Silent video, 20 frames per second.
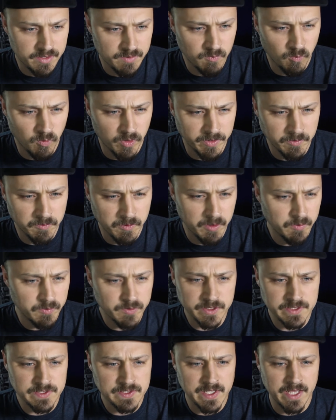One quote
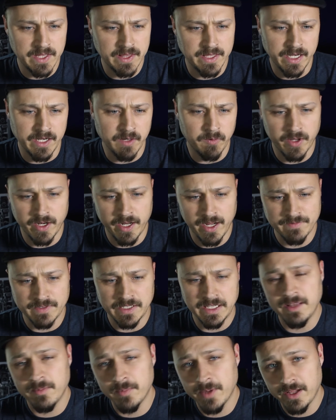was that they didn't want to have
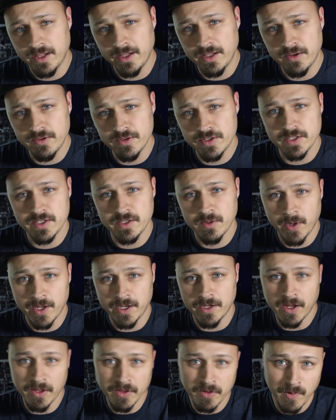to email you just to wait
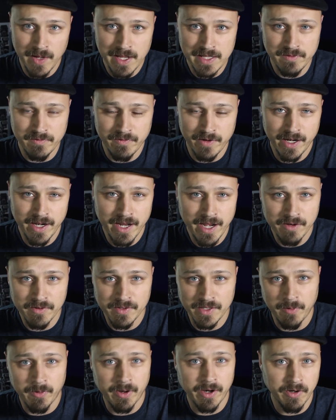another week to find out.
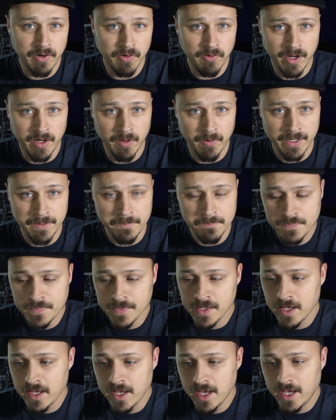They want to know right away.
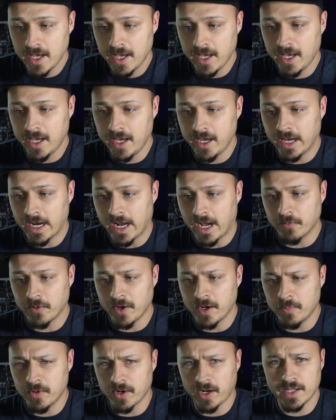And I
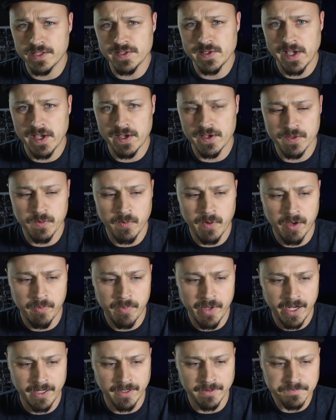read a book on sales a while
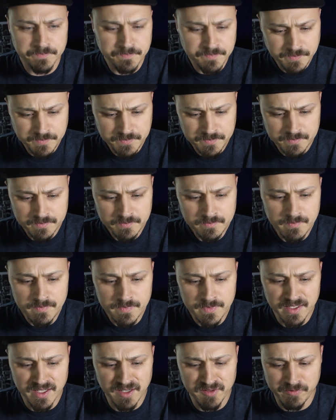back
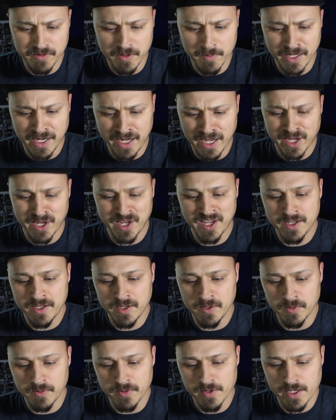from a guy
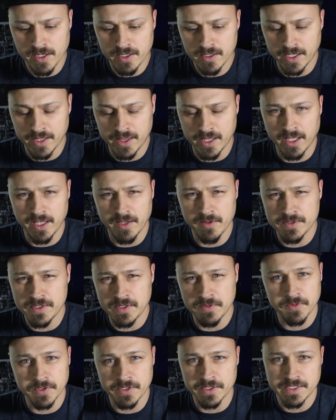who, I think he was
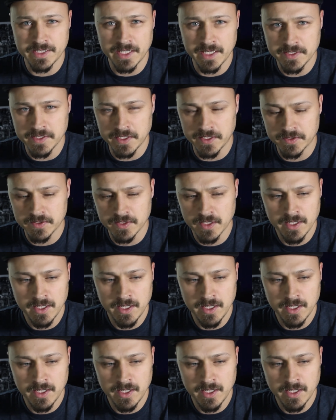in real estate sales,